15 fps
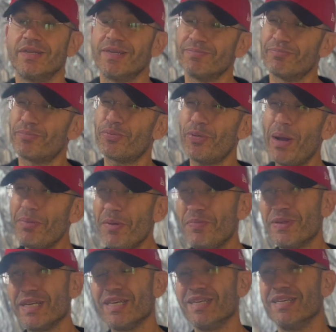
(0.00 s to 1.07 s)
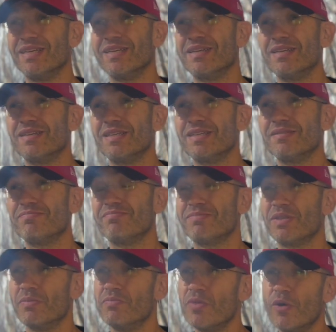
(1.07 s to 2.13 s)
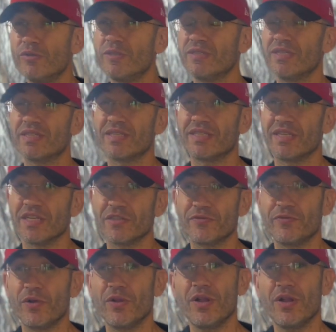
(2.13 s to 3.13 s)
Probably the most successful